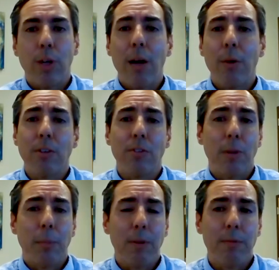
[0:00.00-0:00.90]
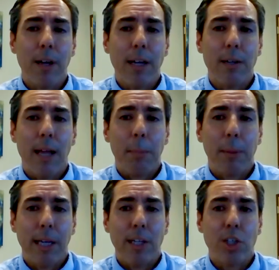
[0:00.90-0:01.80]
Now it's a simplified
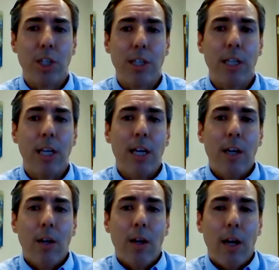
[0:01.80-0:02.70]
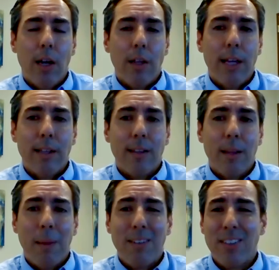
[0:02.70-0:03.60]
application
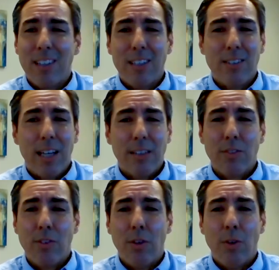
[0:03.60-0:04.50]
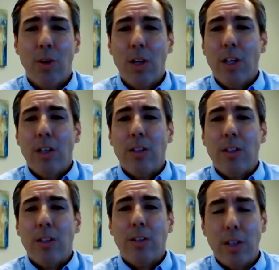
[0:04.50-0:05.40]
that basically just asks you,
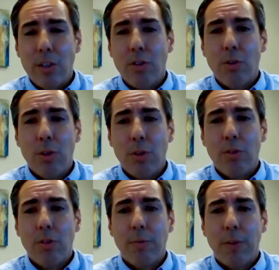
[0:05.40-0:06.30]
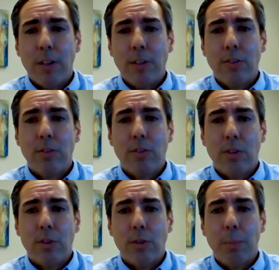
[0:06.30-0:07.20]
did you use the funds
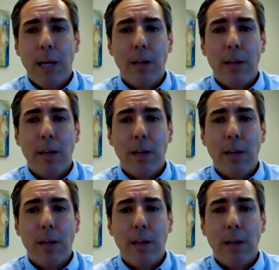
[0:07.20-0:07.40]
to